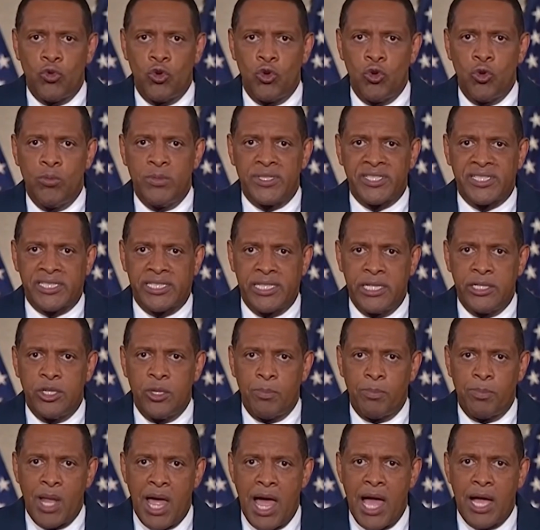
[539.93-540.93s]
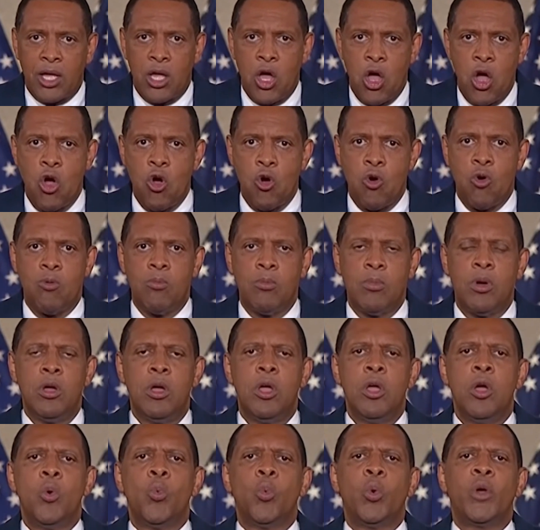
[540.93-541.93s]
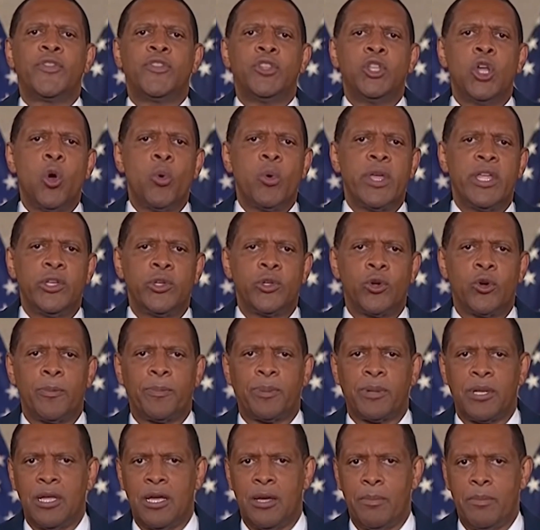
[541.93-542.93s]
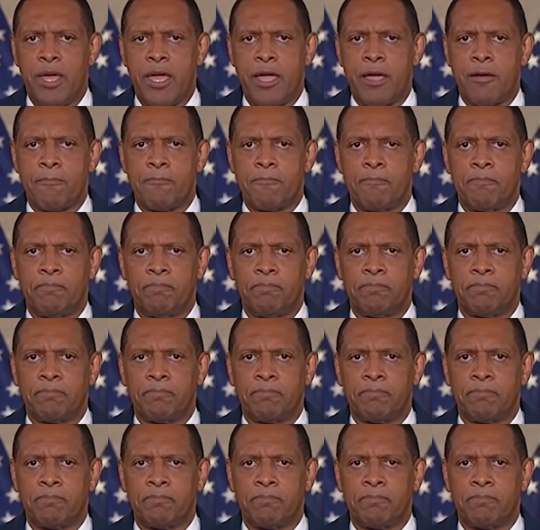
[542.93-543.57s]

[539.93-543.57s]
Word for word: room cinder block home with no indoor plumbing.